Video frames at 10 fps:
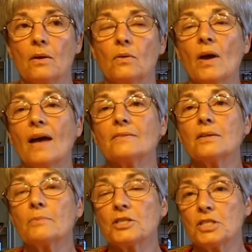You have
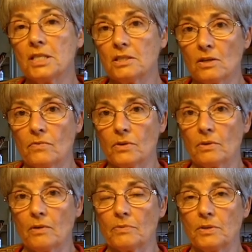so much yeast
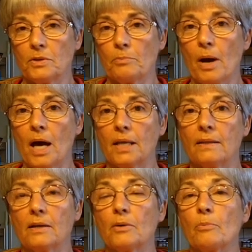overgrowth in your body
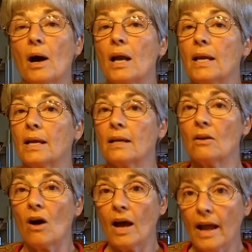that your body
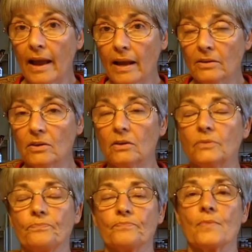cannot handle